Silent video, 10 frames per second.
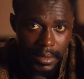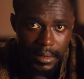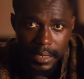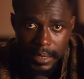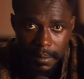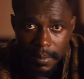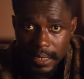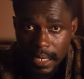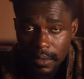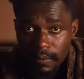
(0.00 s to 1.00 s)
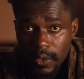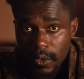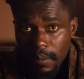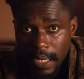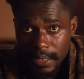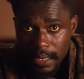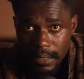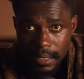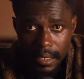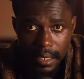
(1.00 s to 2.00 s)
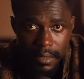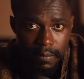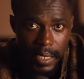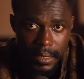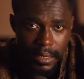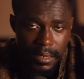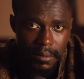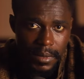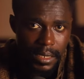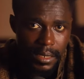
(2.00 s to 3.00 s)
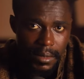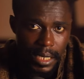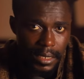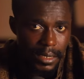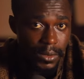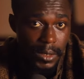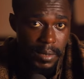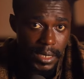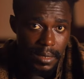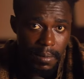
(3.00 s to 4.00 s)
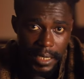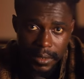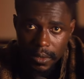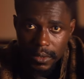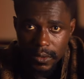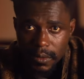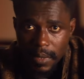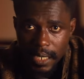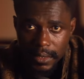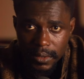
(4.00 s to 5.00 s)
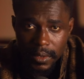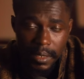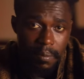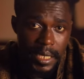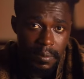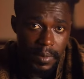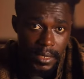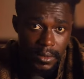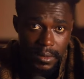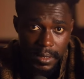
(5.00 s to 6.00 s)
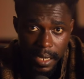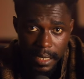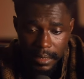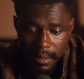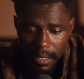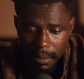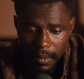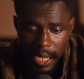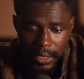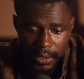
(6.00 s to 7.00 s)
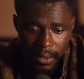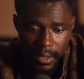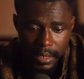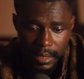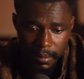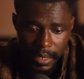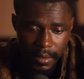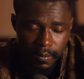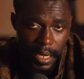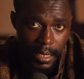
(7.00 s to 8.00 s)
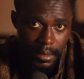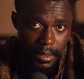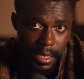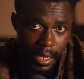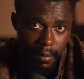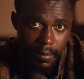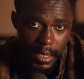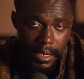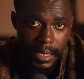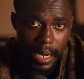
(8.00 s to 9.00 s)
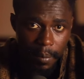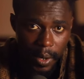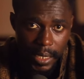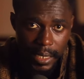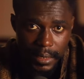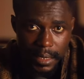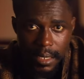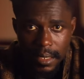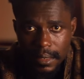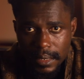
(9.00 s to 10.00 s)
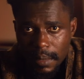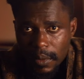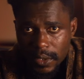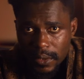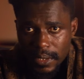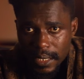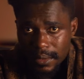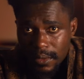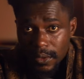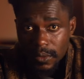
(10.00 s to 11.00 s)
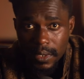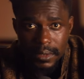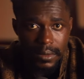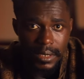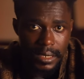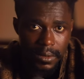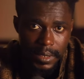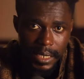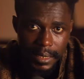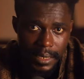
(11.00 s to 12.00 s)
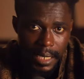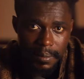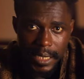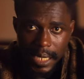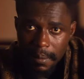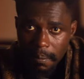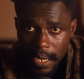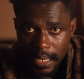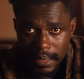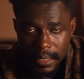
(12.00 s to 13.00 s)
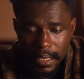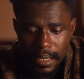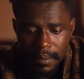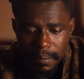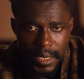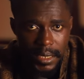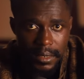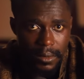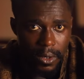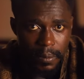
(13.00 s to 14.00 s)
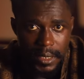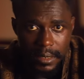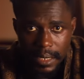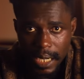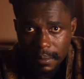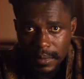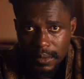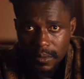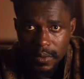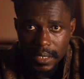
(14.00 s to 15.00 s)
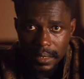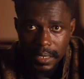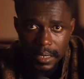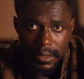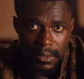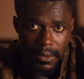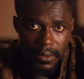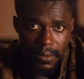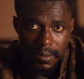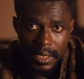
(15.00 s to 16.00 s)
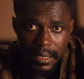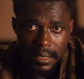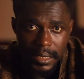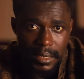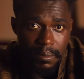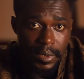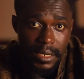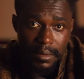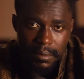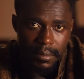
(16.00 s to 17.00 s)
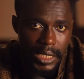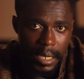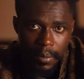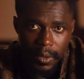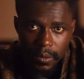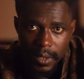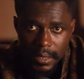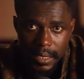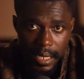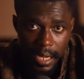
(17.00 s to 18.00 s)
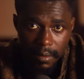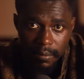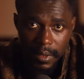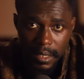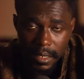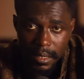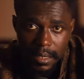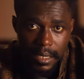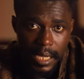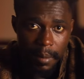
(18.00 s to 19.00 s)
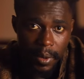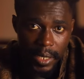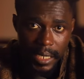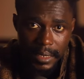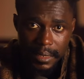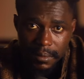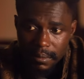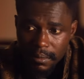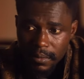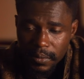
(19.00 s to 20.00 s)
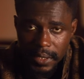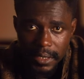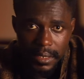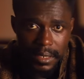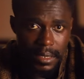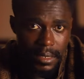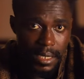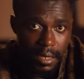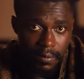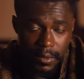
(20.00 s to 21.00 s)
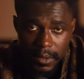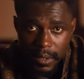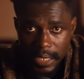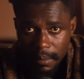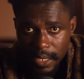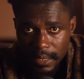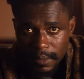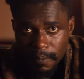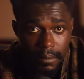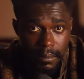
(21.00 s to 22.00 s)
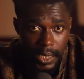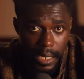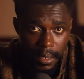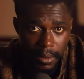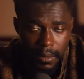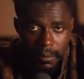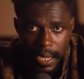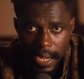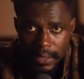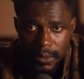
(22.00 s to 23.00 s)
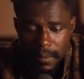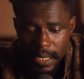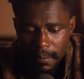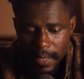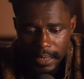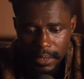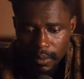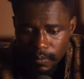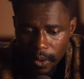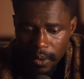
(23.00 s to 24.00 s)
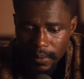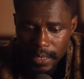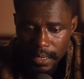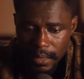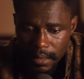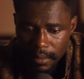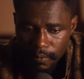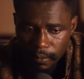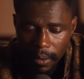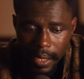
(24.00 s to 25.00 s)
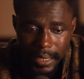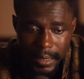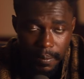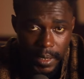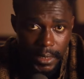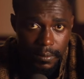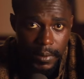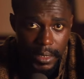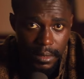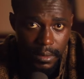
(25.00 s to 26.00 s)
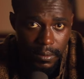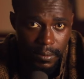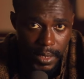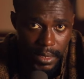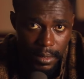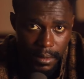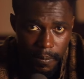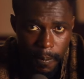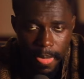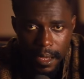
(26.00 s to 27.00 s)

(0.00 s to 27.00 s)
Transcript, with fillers: it's just a matter of low budget. Investing in a huge PC might cost too much, so the best place to start are surely the device they have in their pocket. Some also just don't want to deal with the depth and maths PC sculpting comes with, and so they simply jump on what they have in their pocket, which is their phones or tablets. Now, I had to make mention of all these for a specific reason.